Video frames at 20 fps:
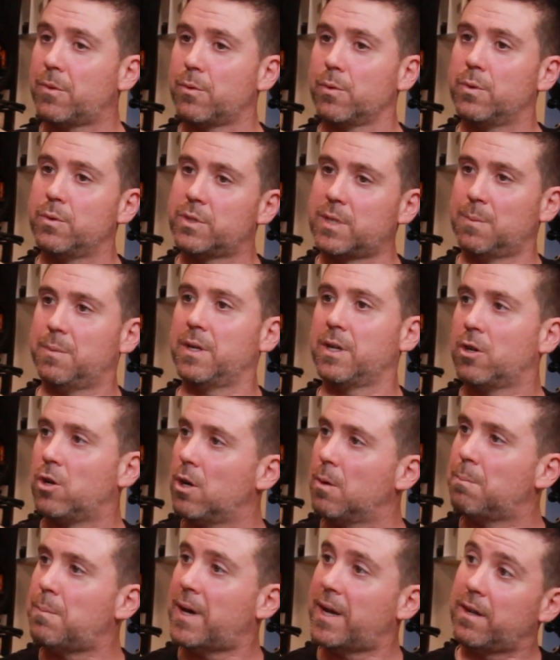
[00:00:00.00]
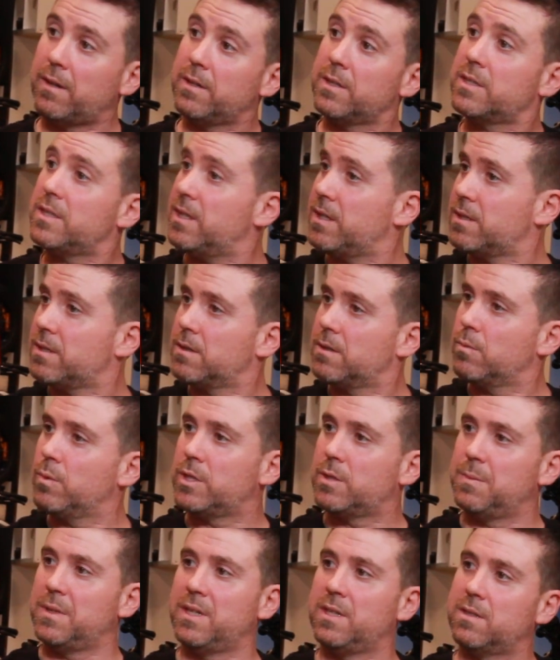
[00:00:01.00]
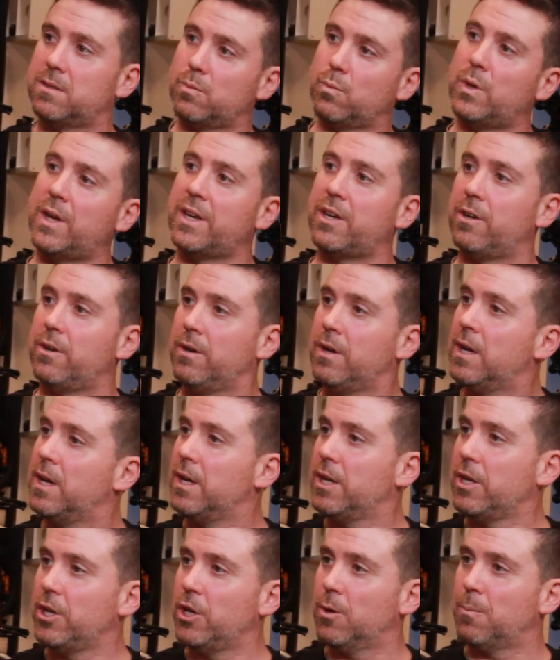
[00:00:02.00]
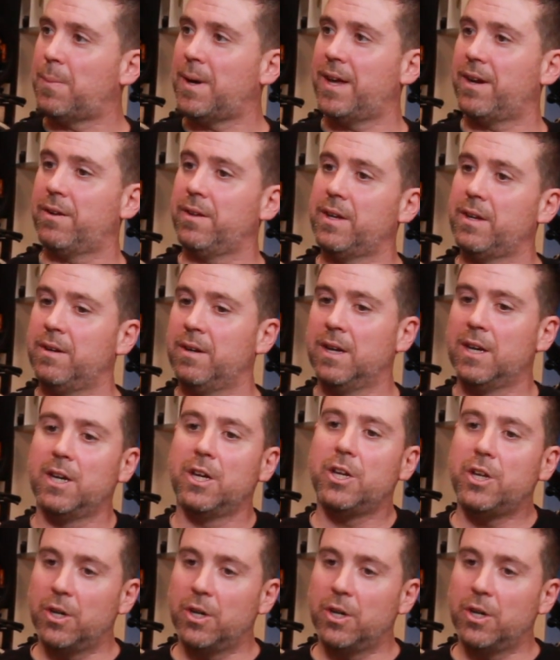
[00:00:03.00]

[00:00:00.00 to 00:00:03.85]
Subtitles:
Through something called pedal assist, which means when you're pedaling,